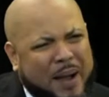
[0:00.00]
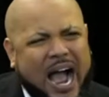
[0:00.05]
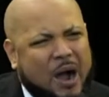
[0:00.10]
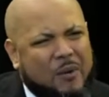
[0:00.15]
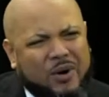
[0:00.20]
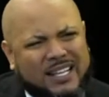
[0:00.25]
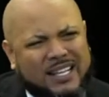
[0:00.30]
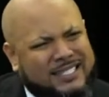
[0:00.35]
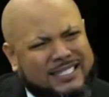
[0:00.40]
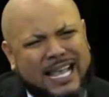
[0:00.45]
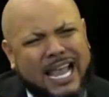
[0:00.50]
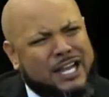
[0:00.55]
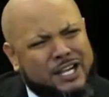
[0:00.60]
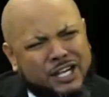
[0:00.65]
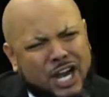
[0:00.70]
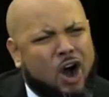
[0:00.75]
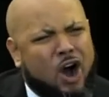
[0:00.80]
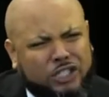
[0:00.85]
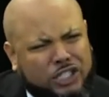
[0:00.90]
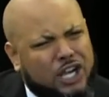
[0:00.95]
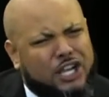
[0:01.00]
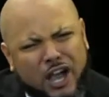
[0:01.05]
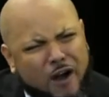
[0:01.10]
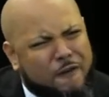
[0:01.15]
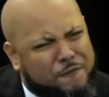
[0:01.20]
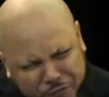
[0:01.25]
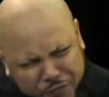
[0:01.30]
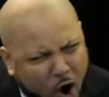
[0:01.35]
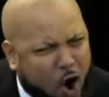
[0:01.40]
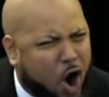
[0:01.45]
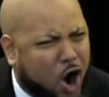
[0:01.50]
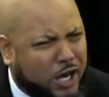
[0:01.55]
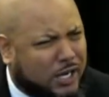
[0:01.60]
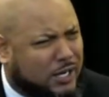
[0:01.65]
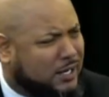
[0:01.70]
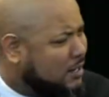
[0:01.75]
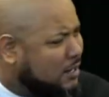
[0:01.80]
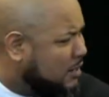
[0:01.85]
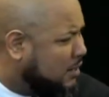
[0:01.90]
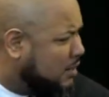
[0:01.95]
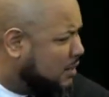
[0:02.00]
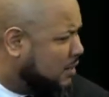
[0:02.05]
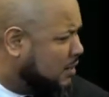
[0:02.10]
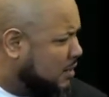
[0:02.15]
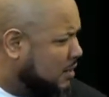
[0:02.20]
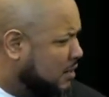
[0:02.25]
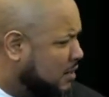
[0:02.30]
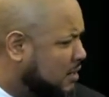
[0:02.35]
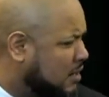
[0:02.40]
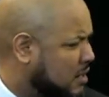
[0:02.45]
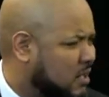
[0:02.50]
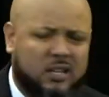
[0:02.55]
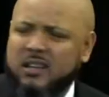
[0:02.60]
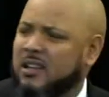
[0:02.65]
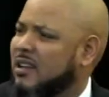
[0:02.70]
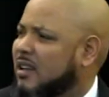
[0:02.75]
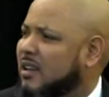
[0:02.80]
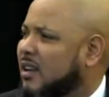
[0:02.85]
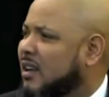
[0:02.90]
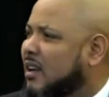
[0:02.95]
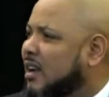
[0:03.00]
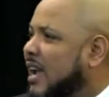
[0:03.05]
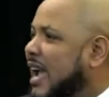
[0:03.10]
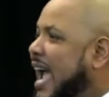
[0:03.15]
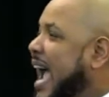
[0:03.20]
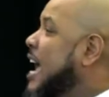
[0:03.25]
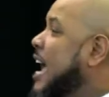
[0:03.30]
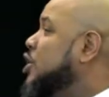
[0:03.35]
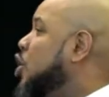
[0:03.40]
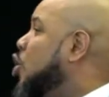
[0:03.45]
power to say no to your fork. Yeah. And